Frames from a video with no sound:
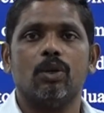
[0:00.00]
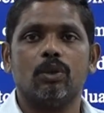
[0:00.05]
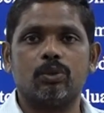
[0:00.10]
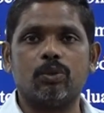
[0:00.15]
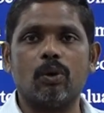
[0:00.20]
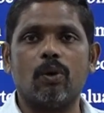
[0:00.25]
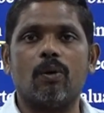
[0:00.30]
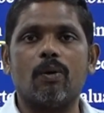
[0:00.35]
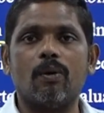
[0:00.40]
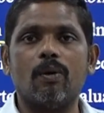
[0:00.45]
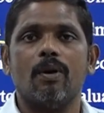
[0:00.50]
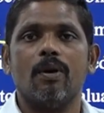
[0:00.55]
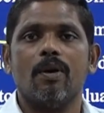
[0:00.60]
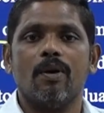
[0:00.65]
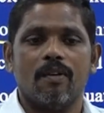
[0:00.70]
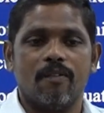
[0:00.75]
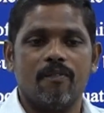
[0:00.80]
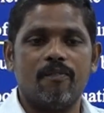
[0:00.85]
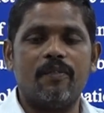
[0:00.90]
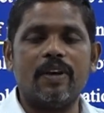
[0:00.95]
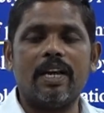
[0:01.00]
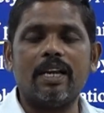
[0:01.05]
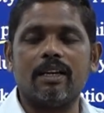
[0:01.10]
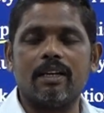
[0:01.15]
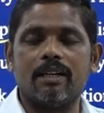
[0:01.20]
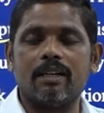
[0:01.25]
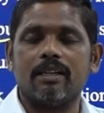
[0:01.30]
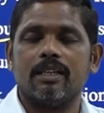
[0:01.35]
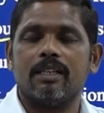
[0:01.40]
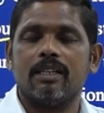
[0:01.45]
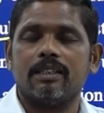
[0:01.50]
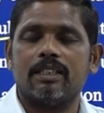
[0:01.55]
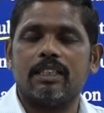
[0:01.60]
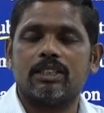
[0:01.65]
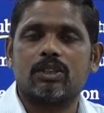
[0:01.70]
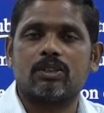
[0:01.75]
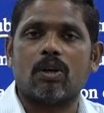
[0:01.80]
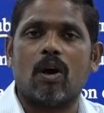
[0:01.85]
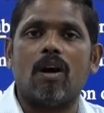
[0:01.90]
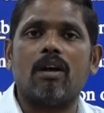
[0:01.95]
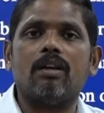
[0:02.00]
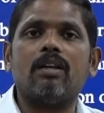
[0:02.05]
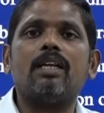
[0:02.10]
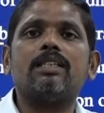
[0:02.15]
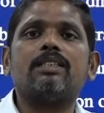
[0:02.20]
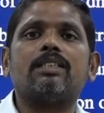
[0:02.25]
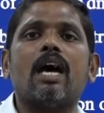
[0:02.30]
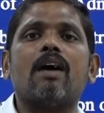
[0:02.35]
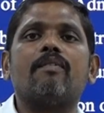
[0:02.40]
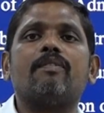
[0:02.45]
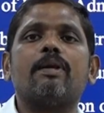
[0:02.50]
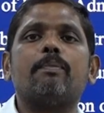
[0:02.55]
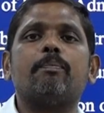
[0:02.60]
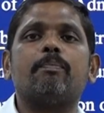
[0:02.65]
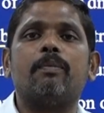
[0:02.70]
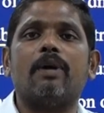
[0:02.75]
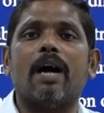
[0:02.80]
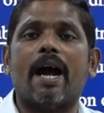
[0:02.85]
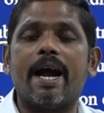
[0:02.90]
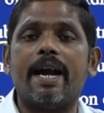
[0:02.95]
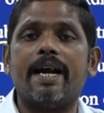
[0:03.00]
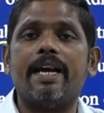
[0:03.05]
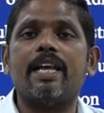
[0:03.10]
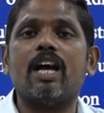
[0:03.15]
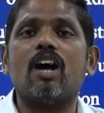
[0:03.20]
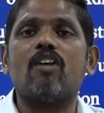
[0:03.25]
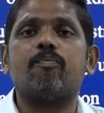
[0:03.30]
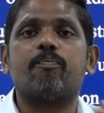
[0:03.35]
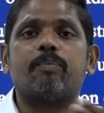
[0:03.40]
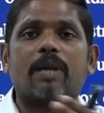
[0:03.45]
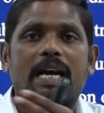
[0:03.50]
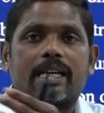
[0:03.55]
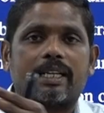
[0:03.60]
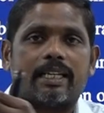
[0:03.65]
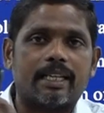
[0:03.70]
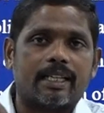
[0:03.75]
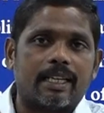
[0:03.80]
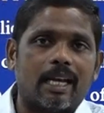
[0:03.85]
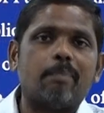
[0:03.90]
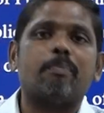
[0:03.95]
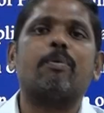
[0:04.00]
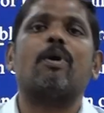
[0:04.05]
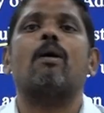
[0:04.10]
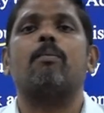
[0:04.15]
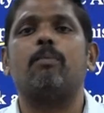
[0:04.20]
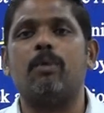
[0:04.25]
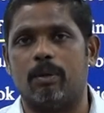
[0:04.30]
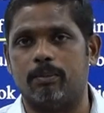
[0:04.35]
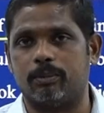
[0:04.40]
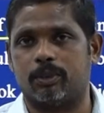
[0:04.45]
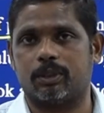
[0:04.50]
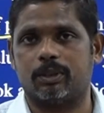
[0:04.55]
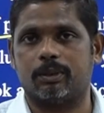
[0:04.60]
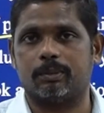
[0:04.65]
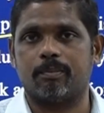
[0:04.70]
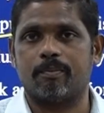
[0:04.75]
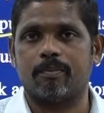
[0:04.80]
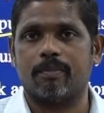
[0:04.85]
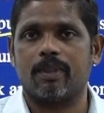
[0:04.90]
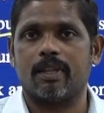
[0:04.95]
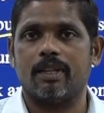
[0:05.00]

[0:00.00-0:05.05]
So when the scholars have the idea of practical problems,